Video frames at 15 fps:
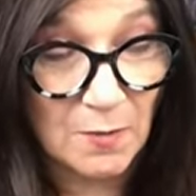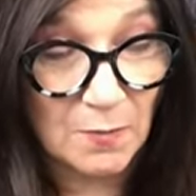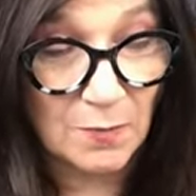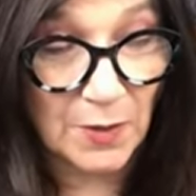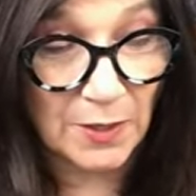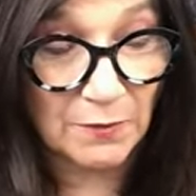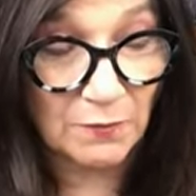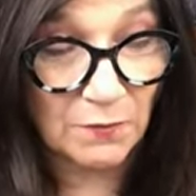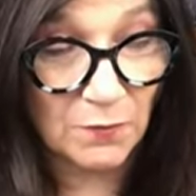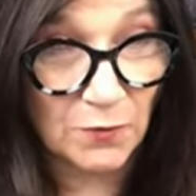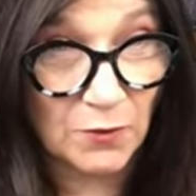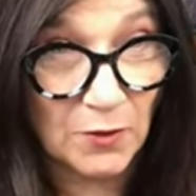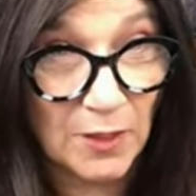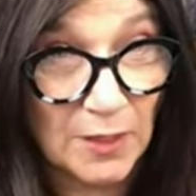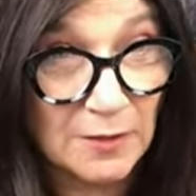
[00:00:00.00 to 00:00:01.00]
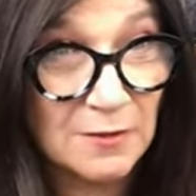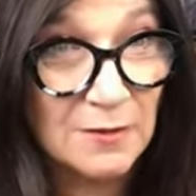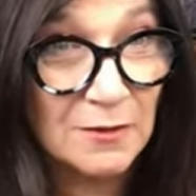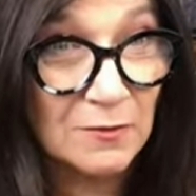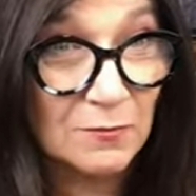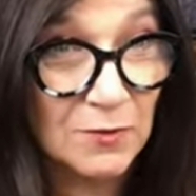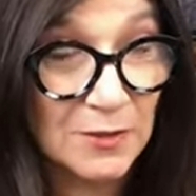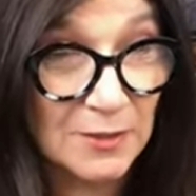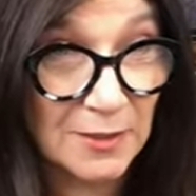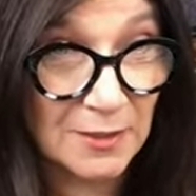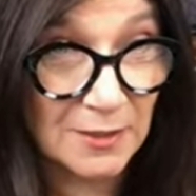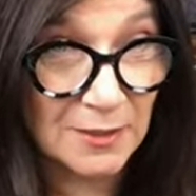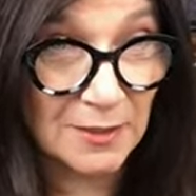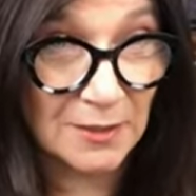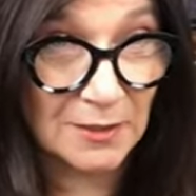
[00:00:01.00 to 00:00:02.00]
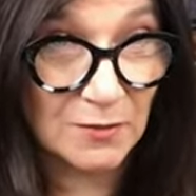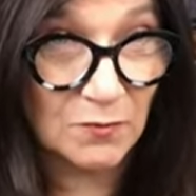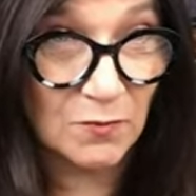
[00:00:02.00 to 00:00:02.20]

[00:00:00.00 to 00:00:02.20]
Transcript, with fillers: But for insulin resistance,